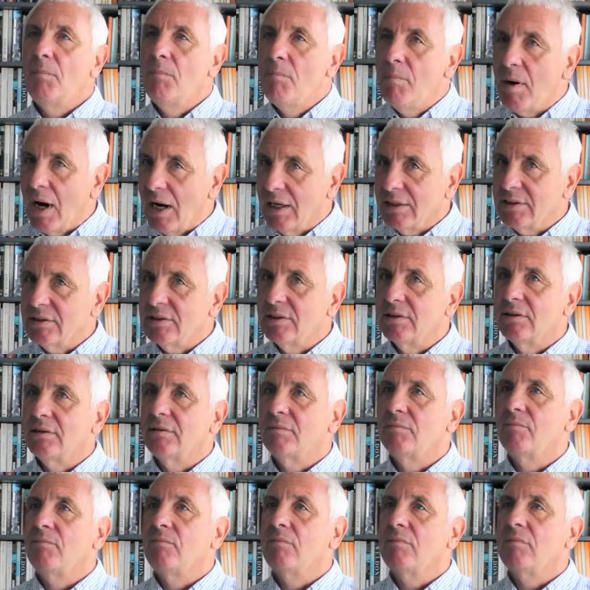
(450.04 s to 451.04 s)
But
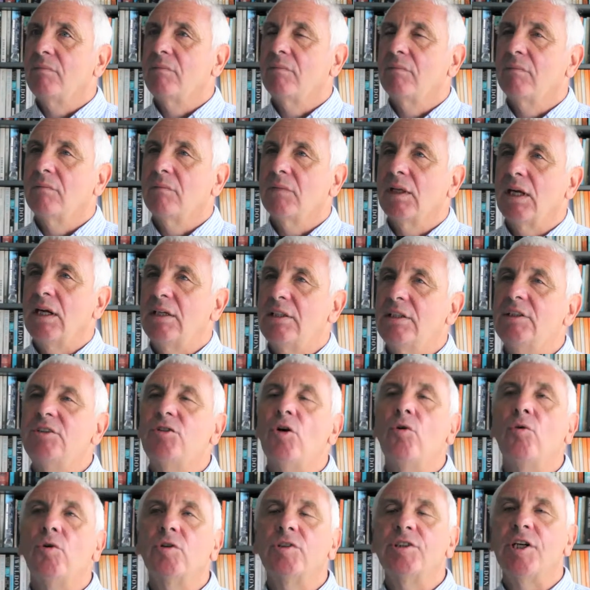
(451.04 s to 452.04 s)
it is
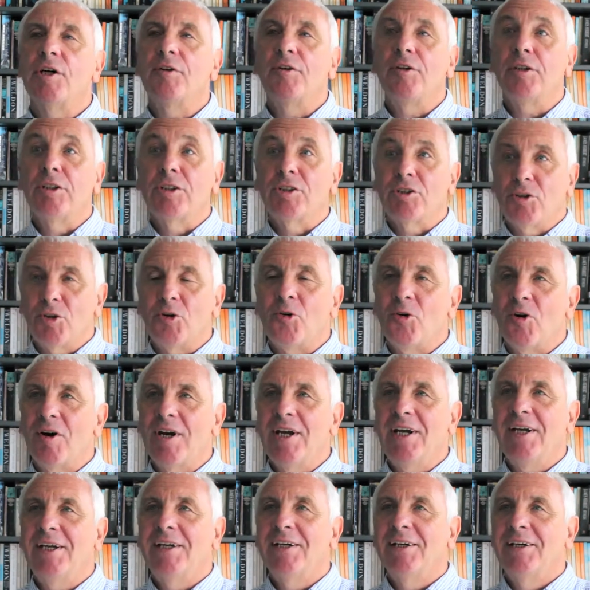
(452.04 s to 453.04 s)
also the
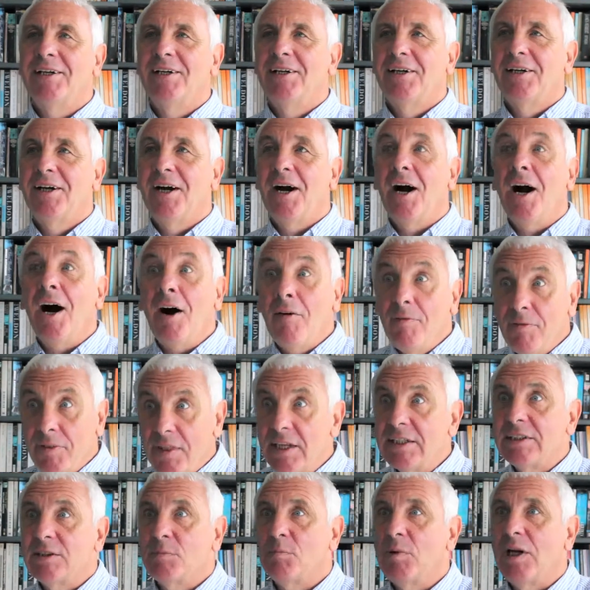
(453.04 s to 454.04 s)
story of
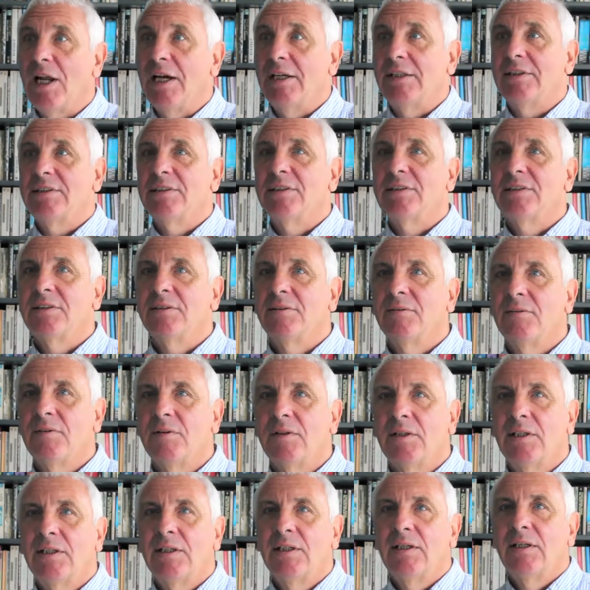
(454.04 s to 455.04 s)
this place.
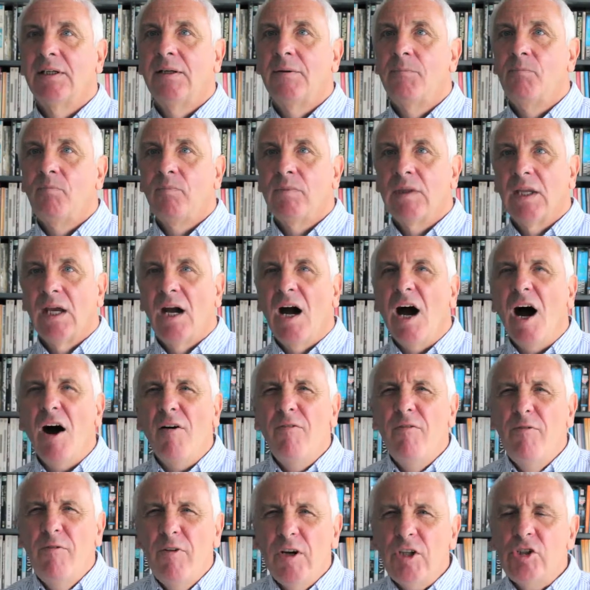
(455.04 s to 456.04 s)

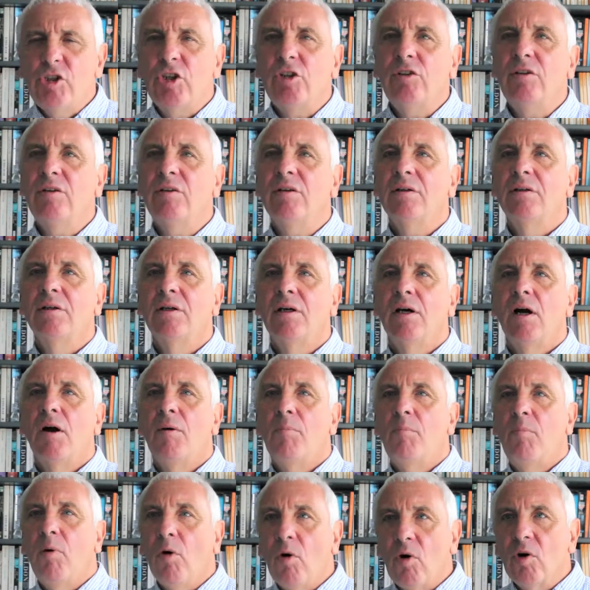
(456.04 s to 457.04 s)
A vision
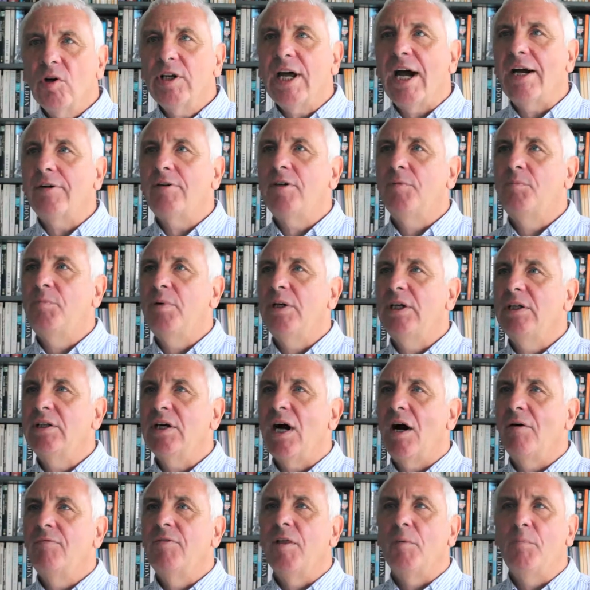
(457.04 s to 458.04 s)
born out of
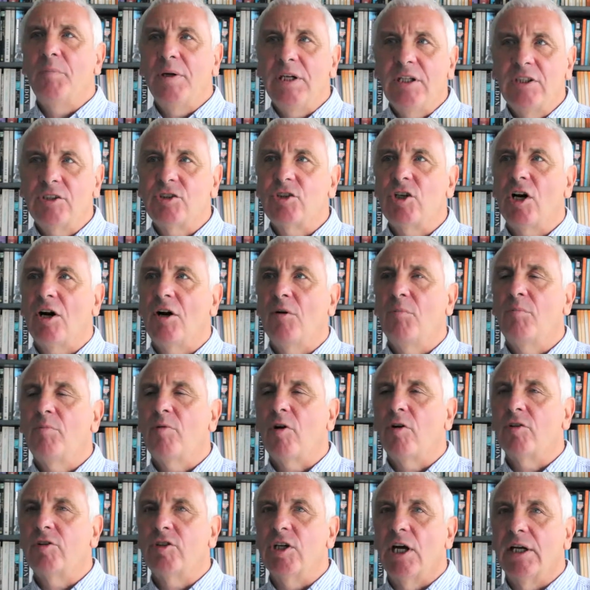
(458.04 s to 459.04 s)
the Peace Child
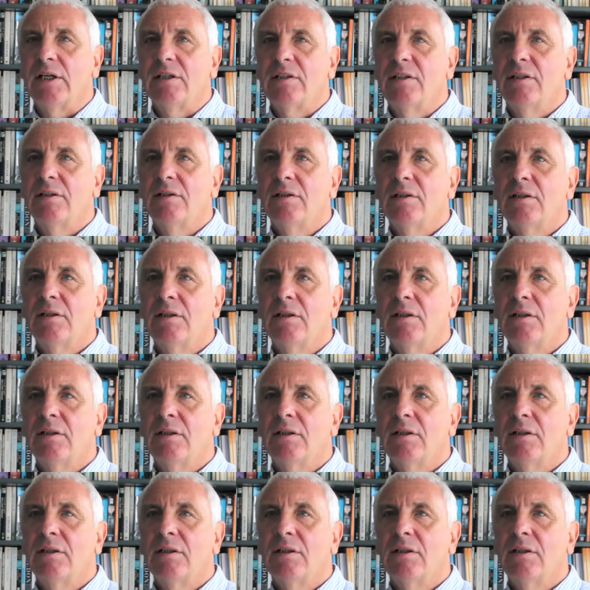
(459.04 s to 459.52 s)
project.